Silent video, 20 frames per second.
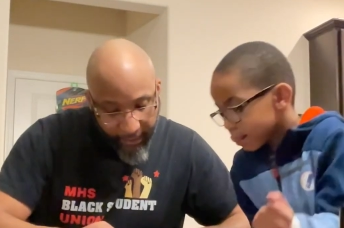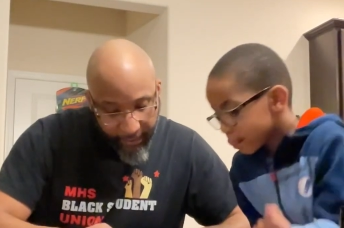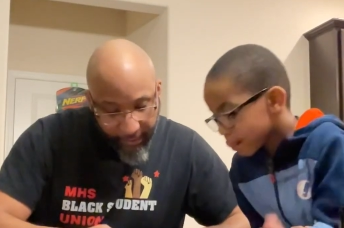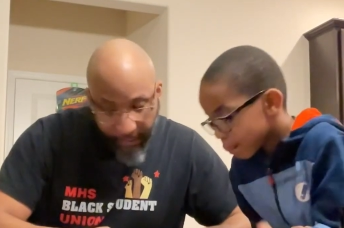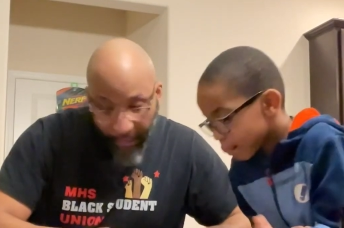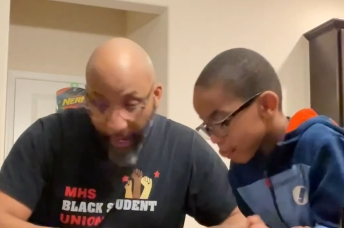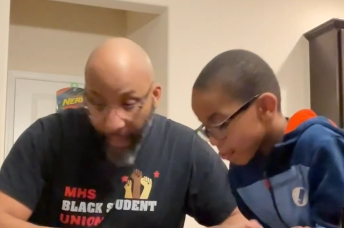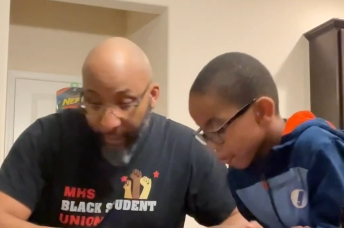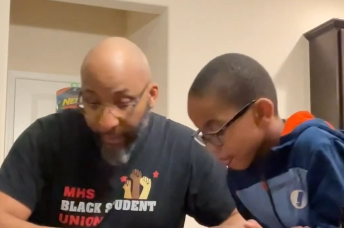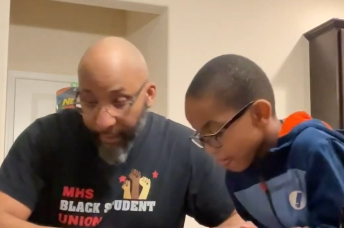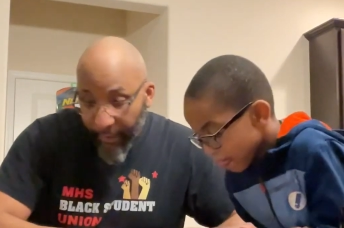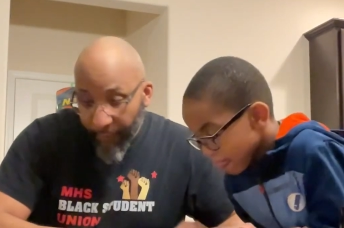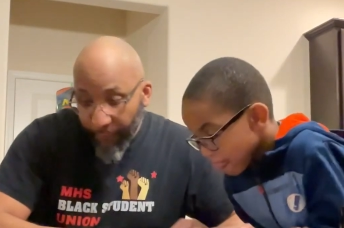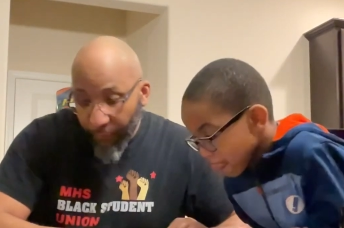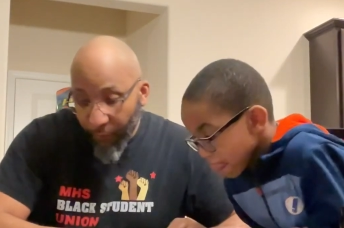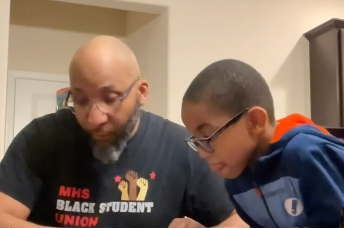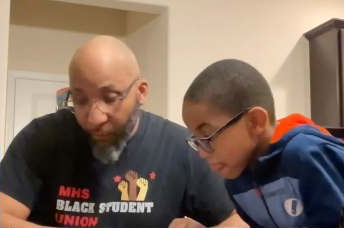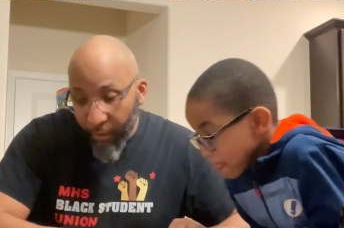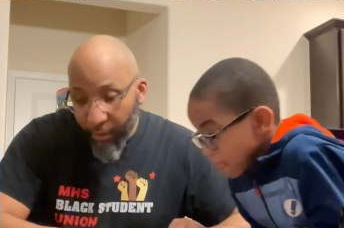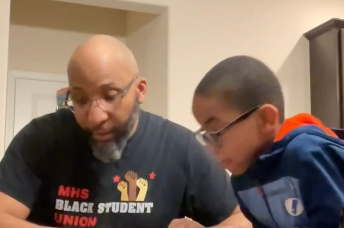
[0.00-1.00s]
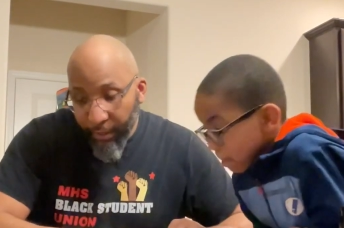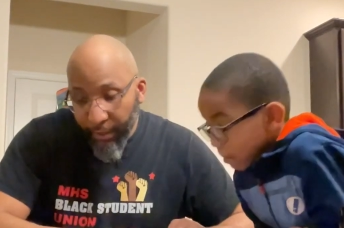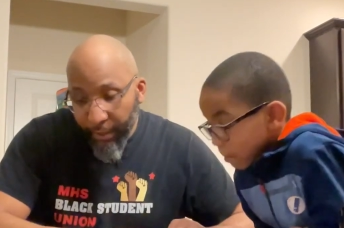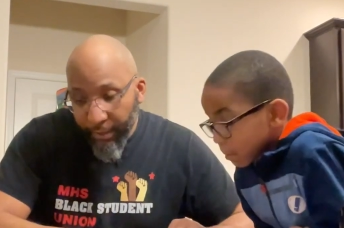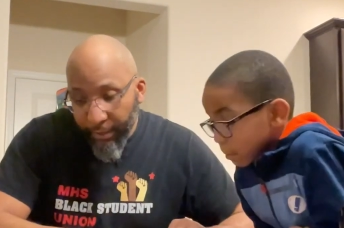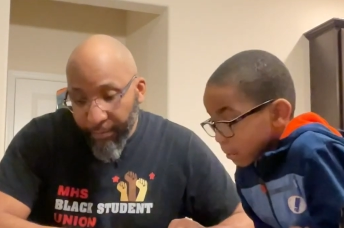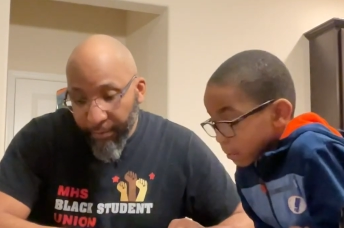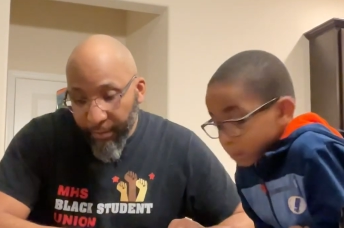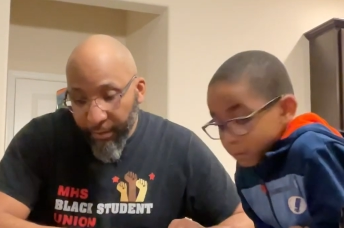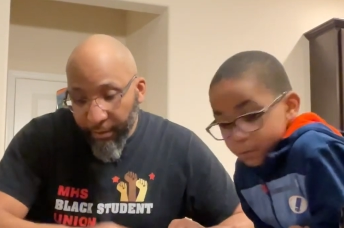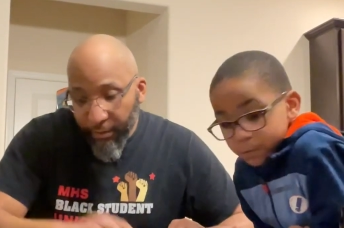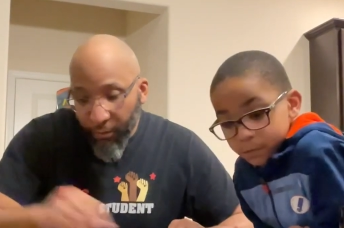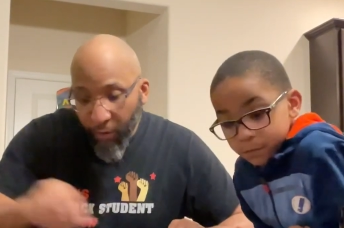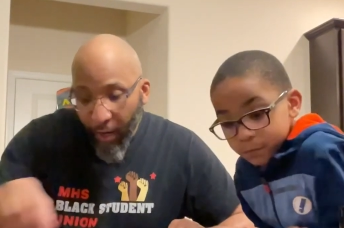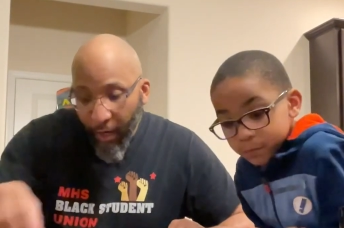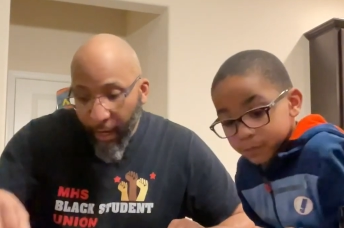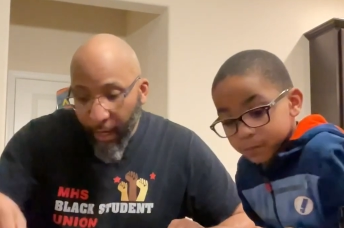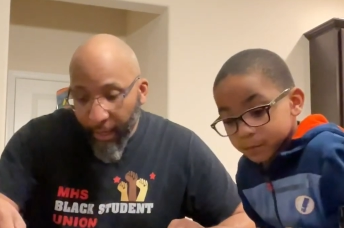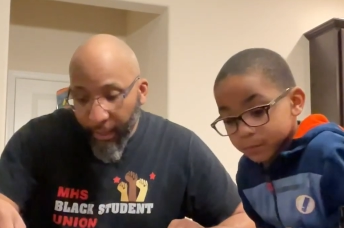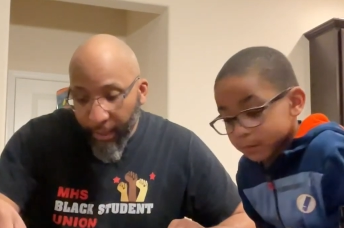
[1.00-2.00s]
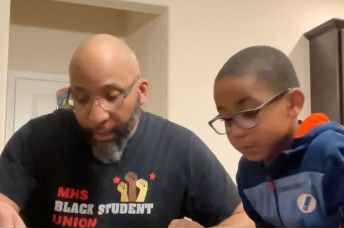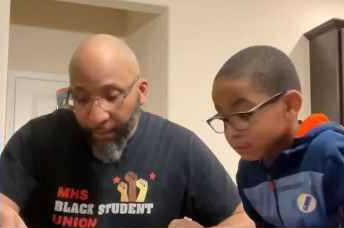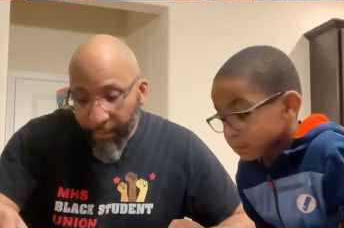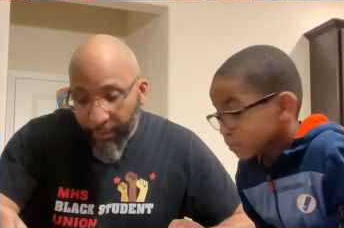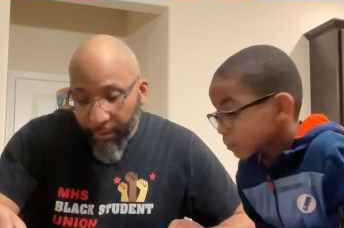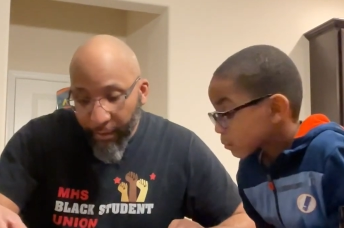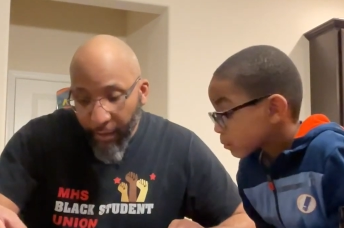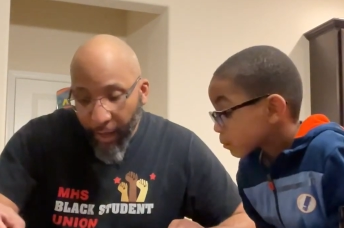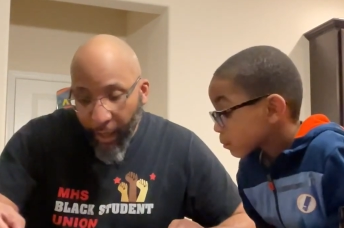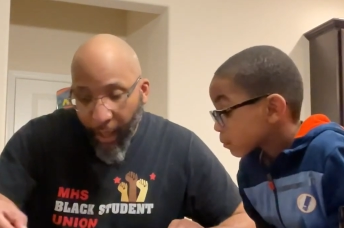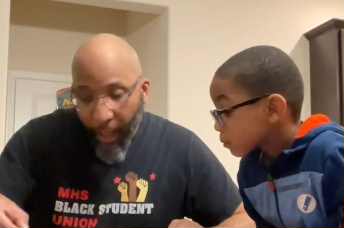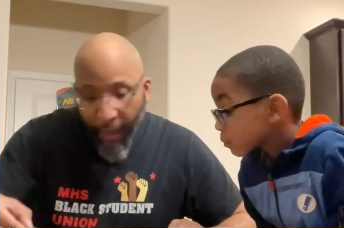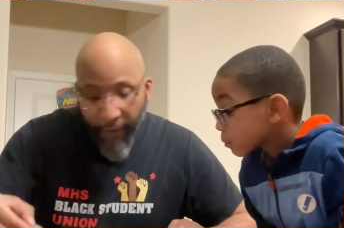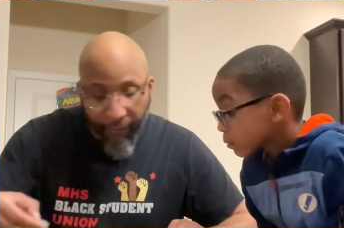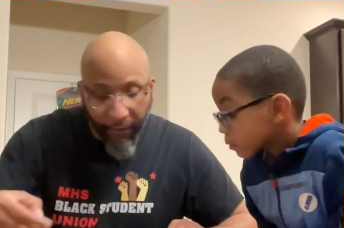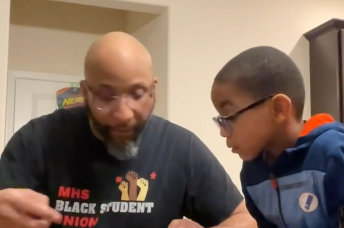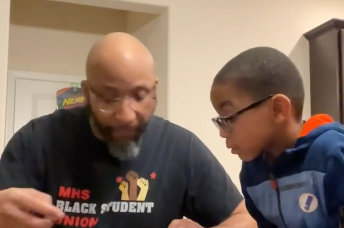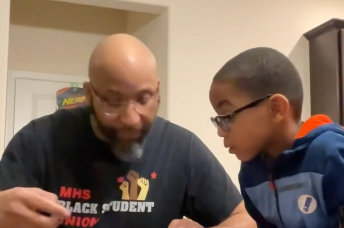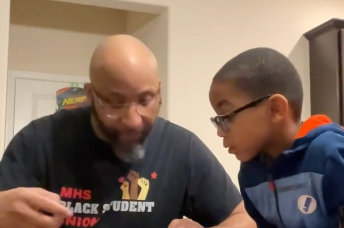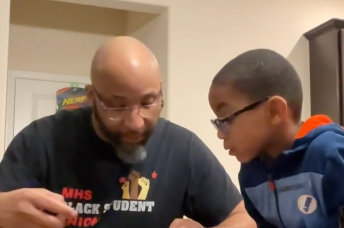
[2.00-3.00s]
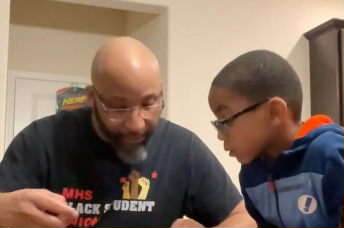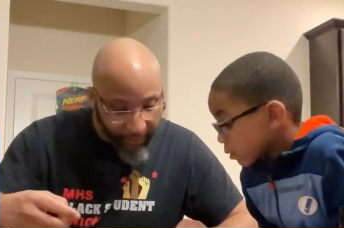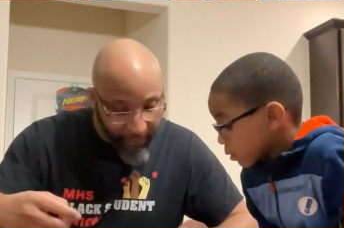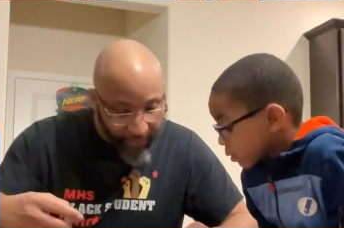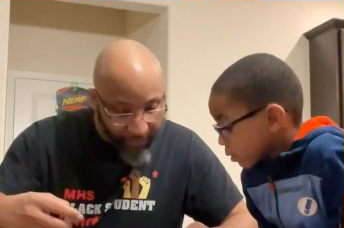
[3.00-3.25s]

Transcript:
Speaker 1: is asking for one of these pieces. Do I got that? I have that piece.